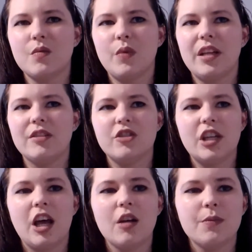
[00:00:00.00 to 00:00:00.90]
when
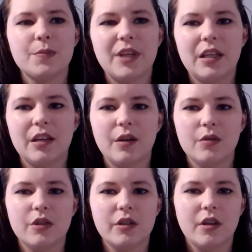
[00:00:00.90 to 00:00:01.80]
she helps me,
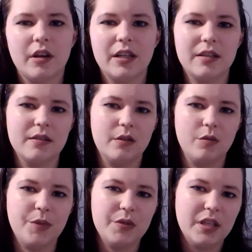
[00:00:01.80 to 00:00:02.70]
turn on his
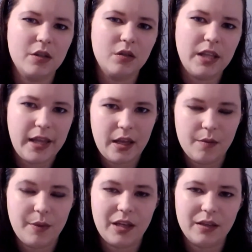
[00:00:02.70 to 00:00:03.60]
little musical
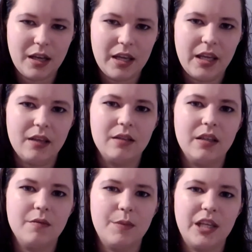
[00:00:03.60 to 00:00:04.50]
lamp at night,
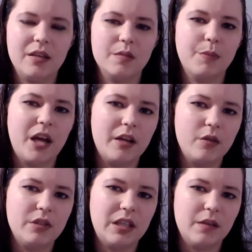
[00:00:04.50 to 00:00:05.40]
give me his
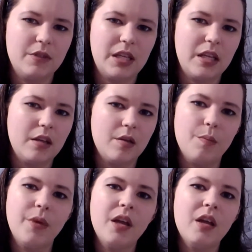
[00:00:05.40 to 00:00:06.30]
bottle to give to
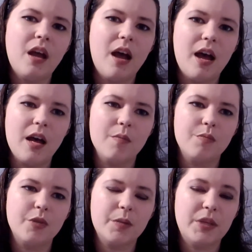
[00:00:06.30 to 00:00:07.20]
him,
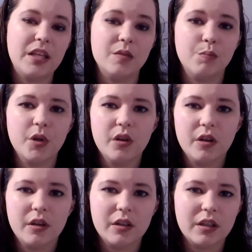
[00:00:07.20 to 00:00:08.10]
bring me his
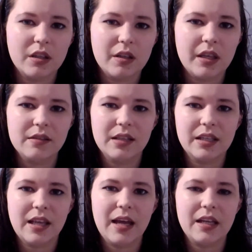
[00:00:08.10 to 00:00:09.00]
book, things
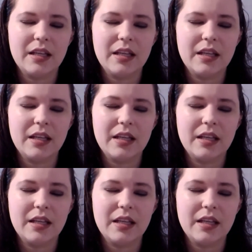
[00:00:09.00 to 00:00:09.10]
like that,